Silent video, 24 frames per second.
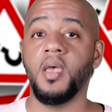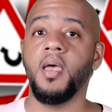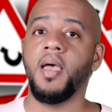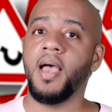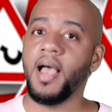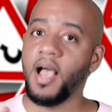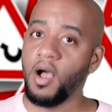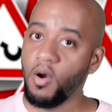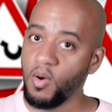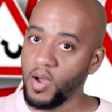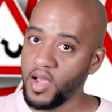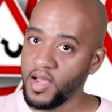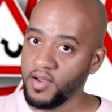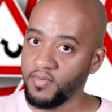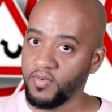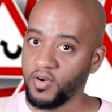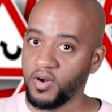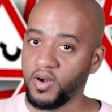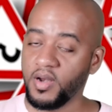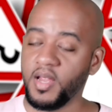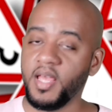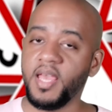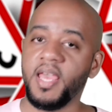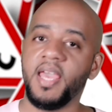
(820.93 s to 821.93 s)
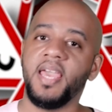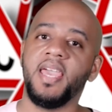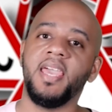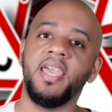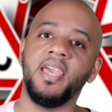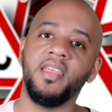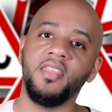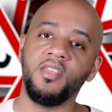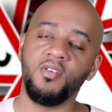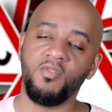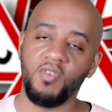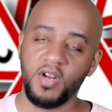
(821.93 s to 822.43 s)
However,
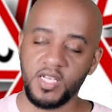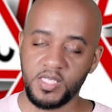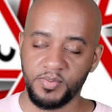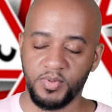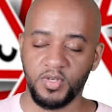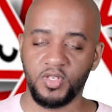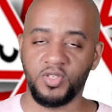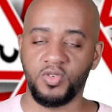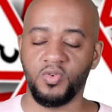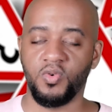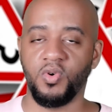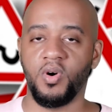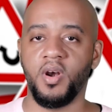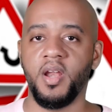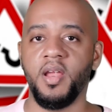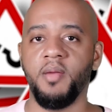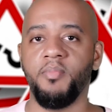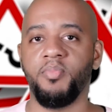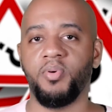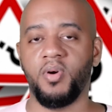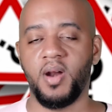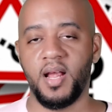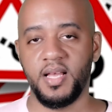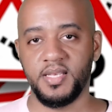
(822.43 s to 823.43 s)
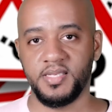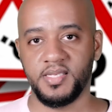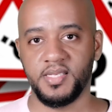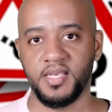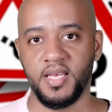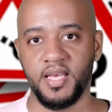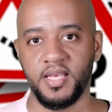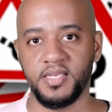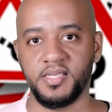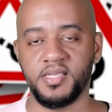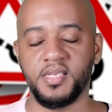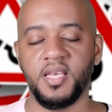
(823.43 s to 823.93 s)
in the respiratory
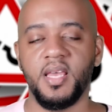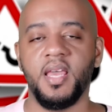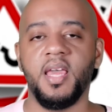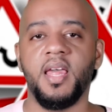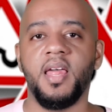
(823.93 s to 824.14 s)
process,